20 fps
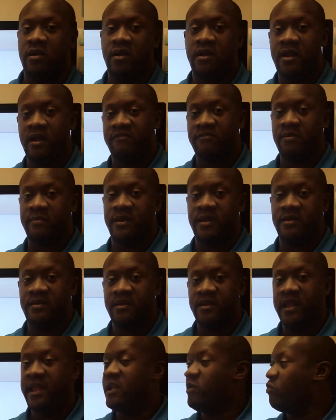government,
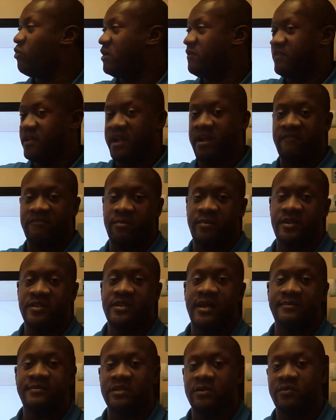in one of the government
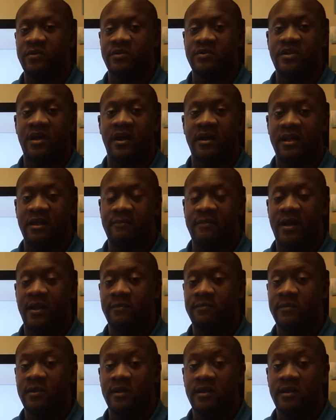types that we were talking about.